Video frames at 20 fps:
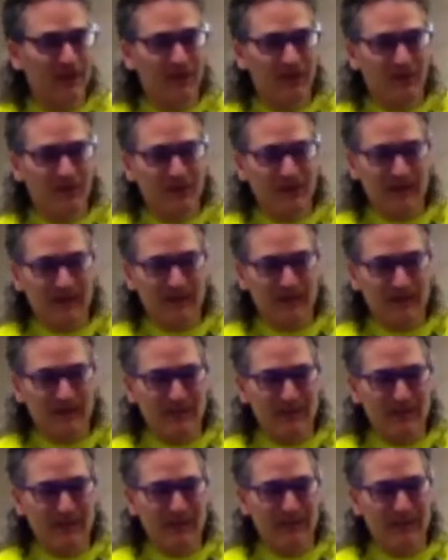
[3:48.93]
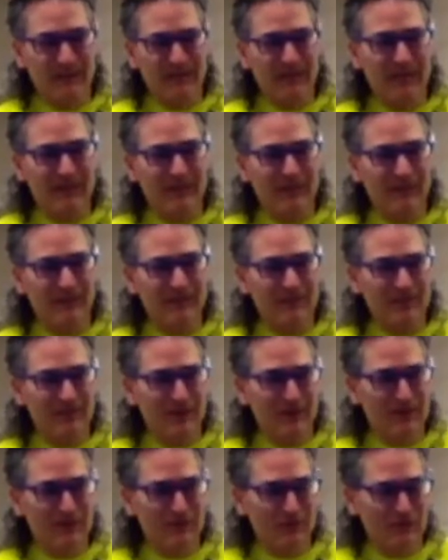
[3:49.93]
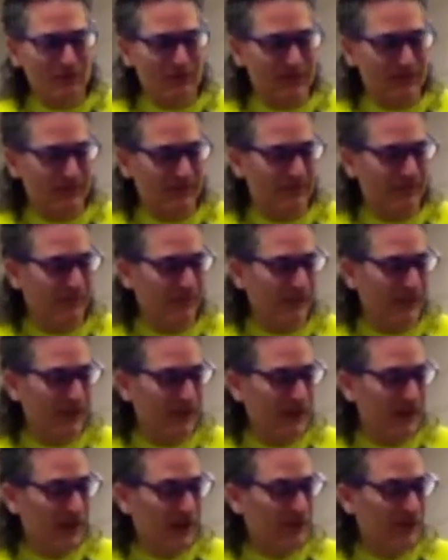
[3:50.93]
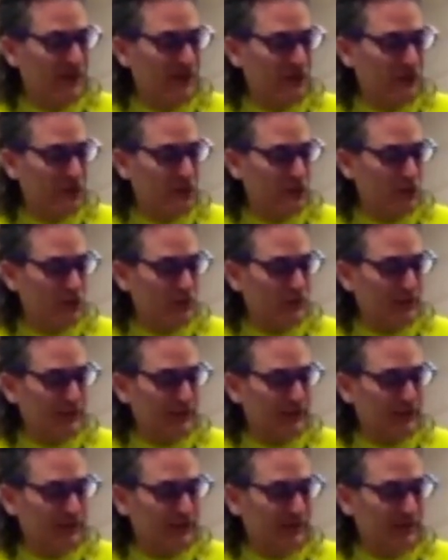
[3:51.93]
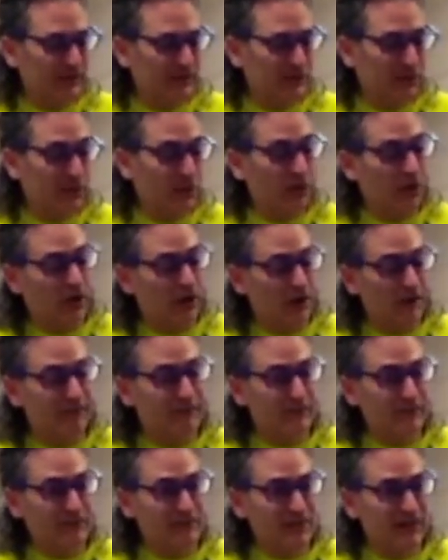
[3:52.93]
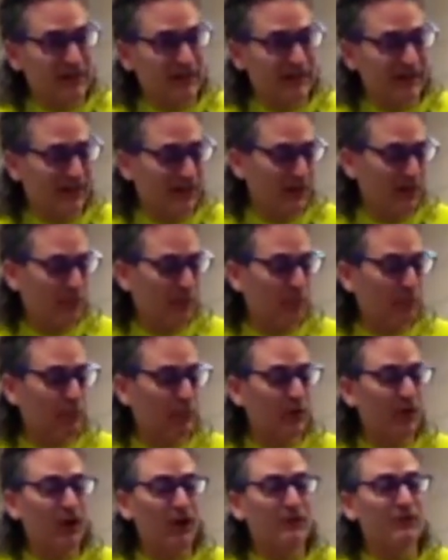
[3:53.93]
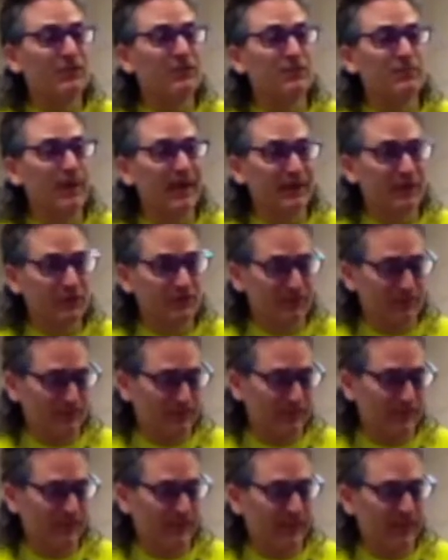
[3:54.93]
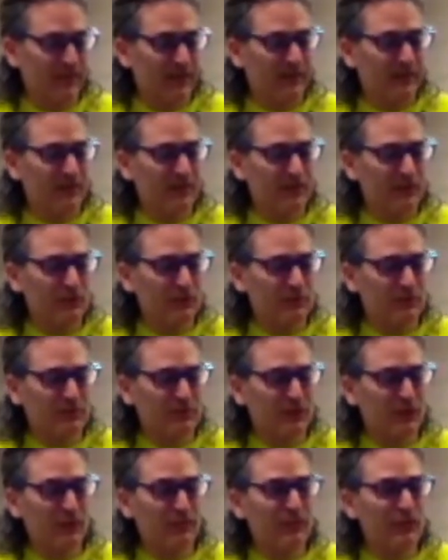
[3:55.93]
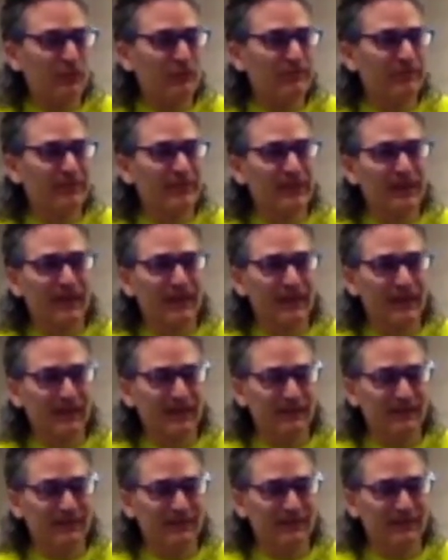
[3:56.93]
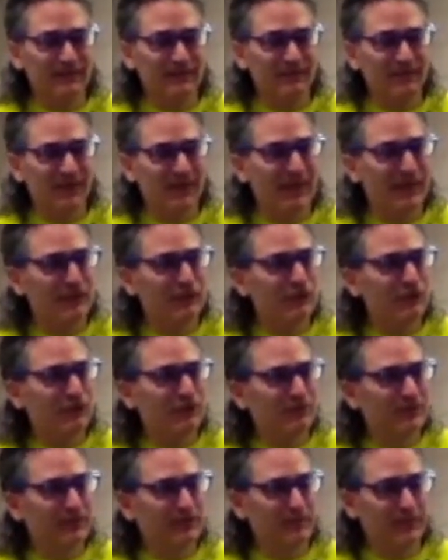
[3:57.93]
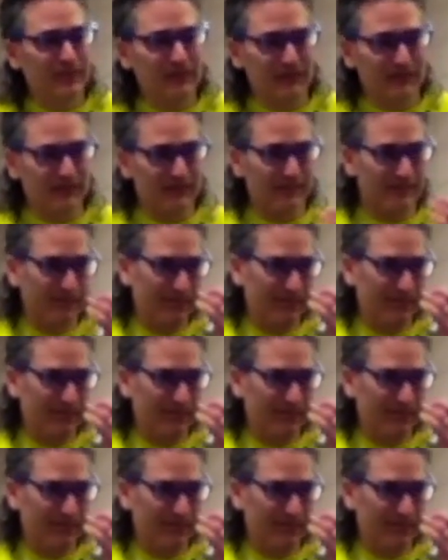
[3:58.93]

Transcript: The next thing about the label of sunscreen, they'll usually or often say broad spectrum. They'll use the term UVA and UVB.